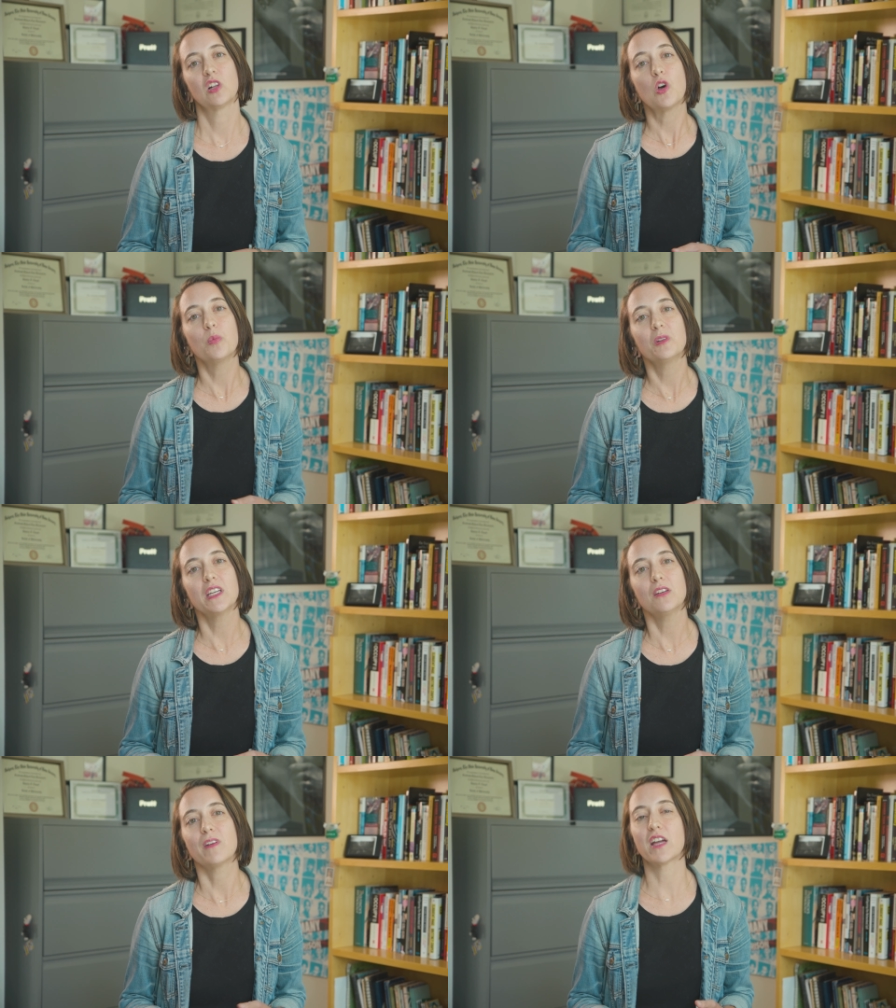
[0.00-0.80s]

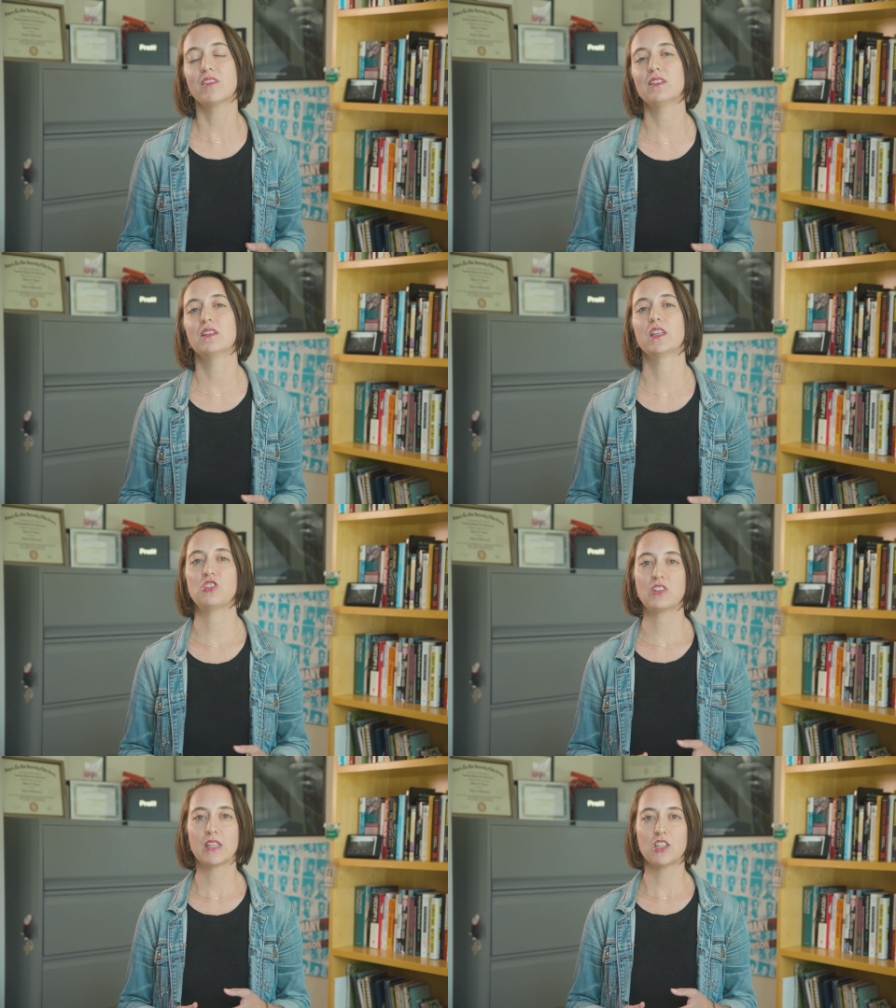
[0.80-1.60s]
Globally, violence and
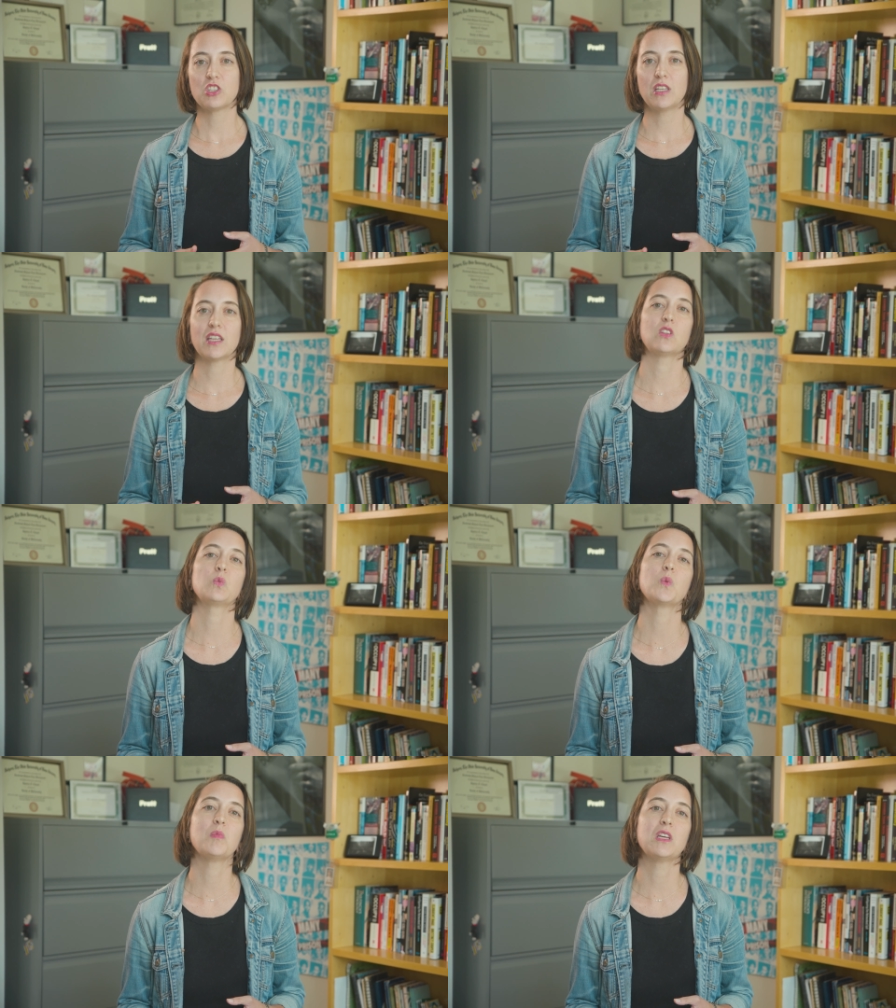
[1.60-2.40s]
legislation against
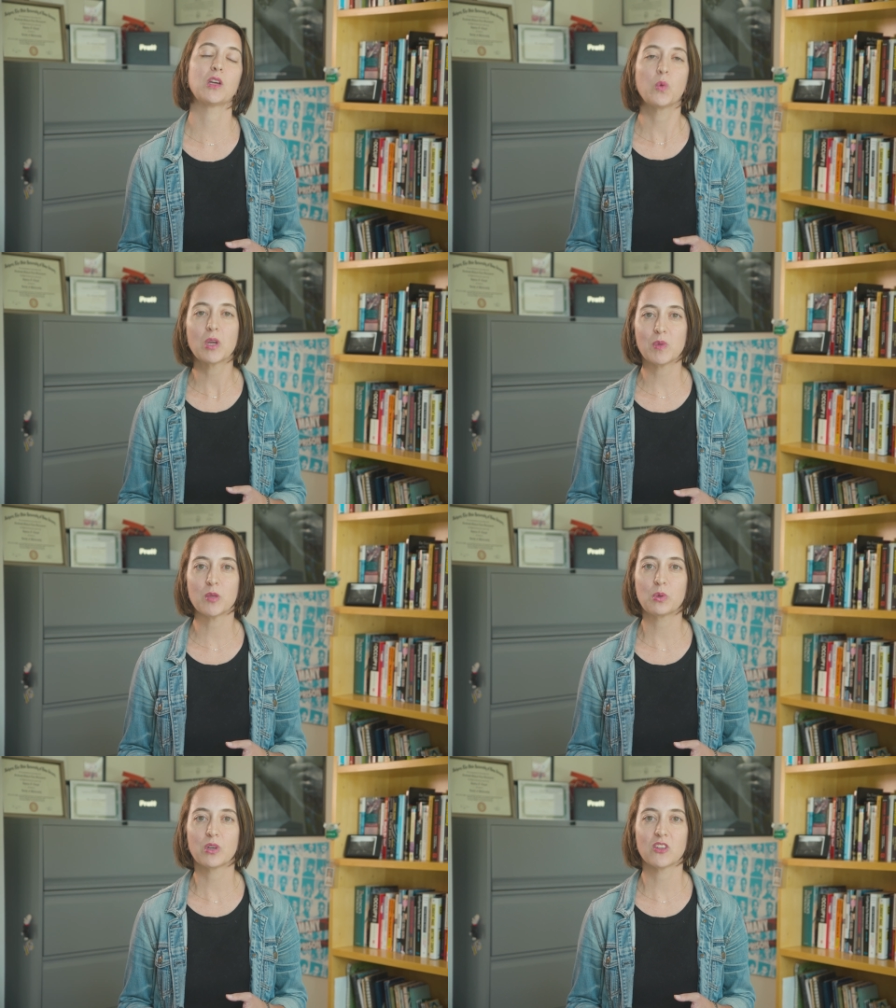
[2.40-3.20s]
women and queer
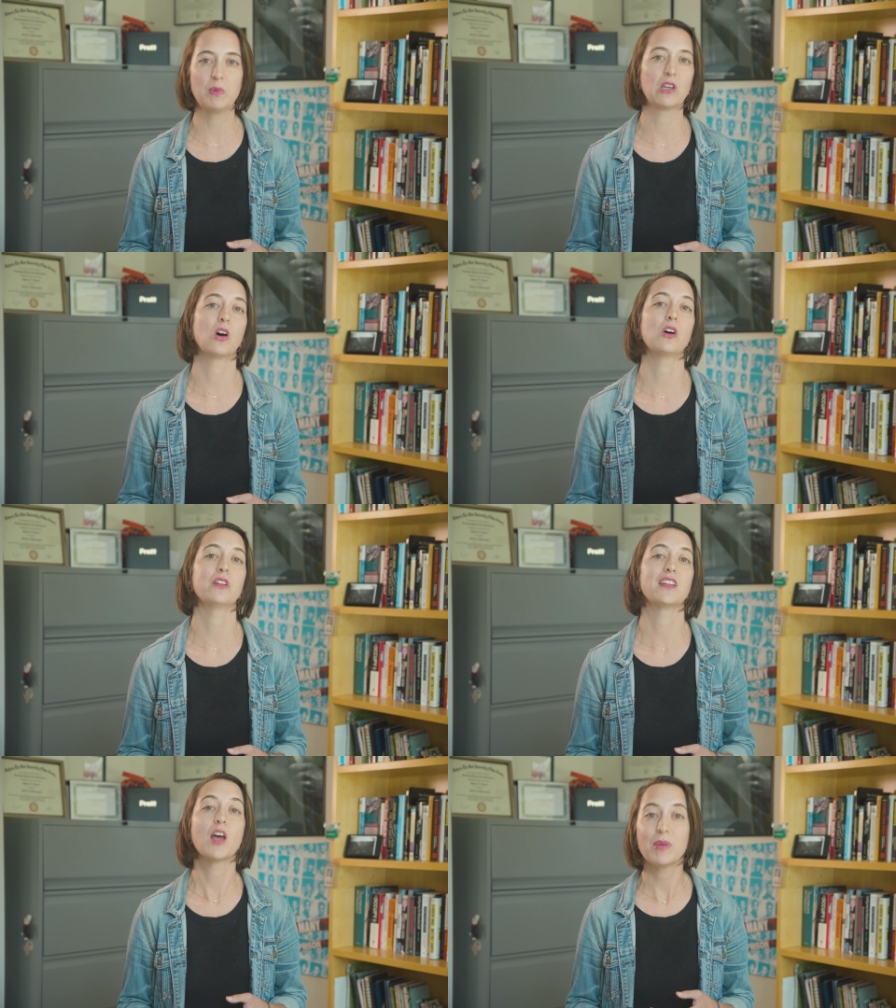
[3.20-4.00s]
people has been
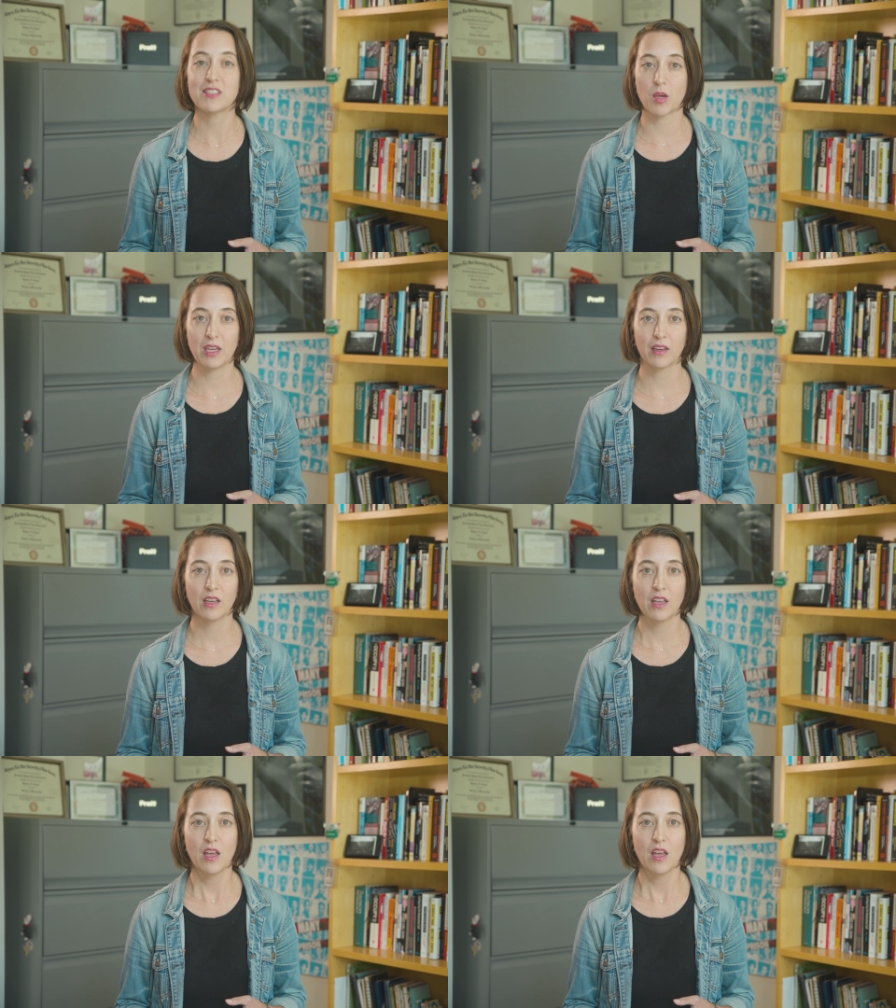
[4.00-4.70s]
called an epidemic,